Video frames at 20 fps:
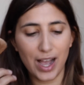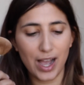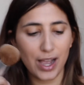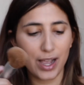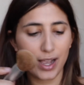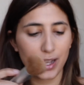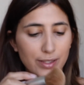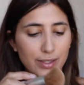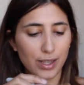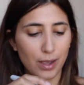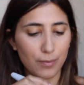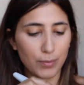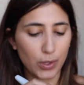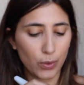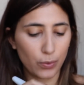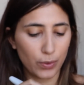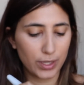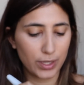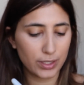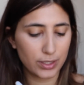eyes, I'm
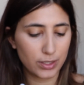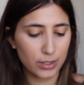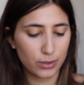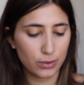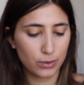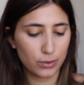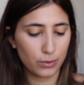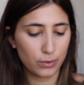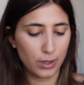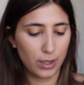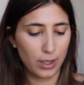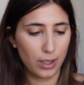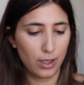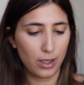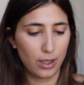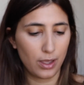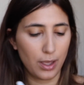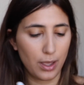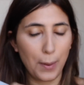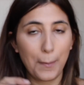going to
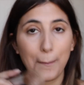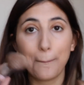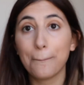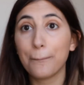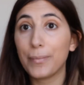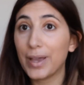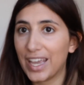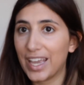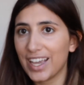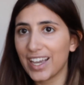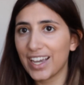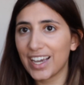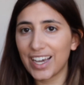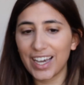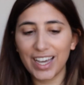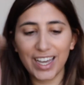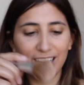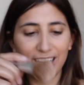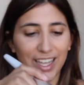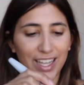
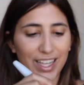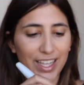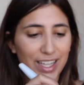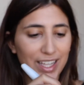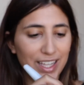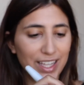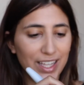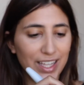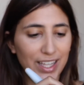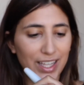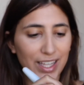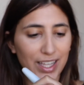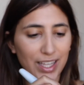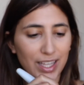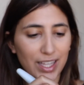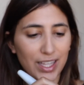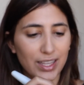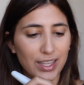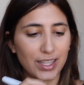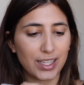bake.
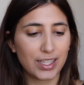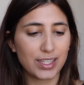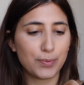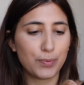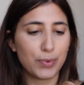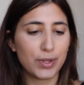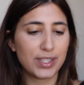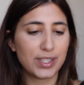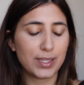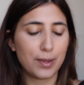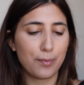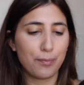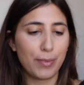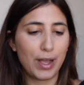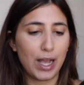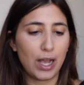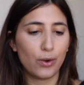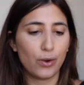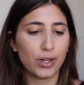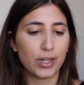Let's put some
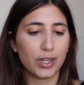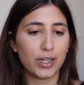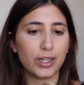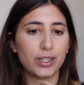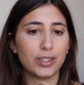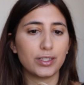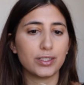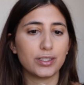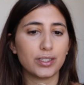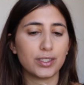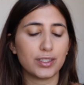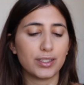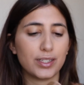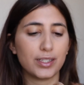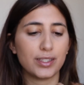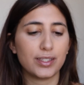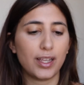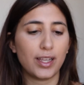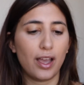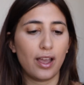powder just
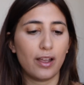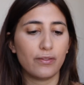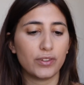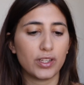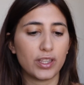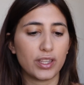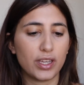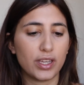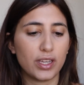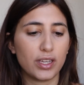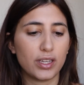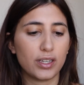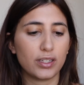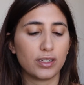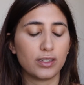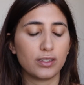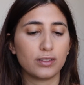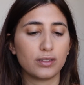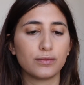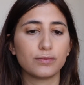to set
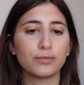everything.